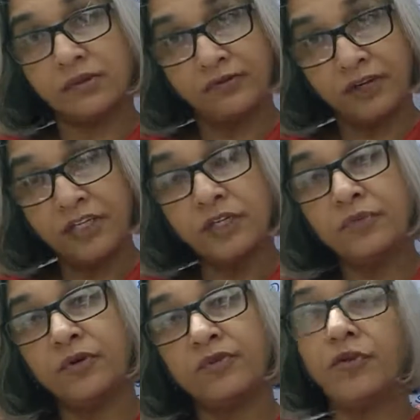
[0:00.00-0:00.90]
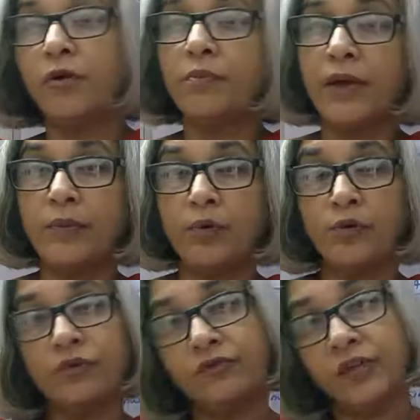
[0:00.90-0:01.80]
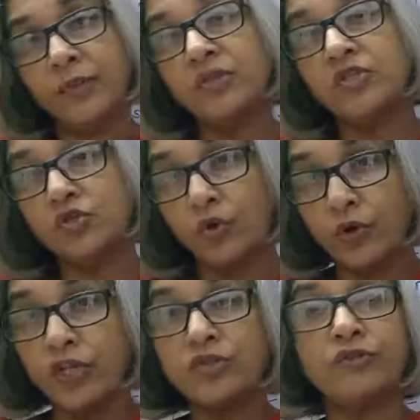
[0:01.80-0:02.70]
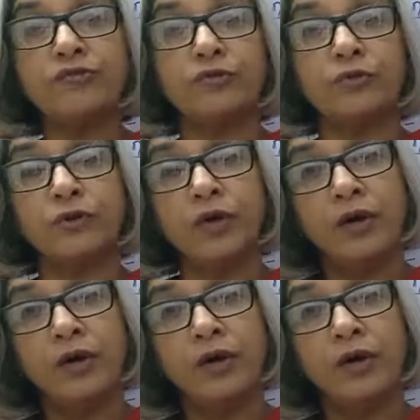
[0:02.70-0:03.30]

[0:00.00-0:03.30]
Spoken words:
the function performed by both of them is storage of food,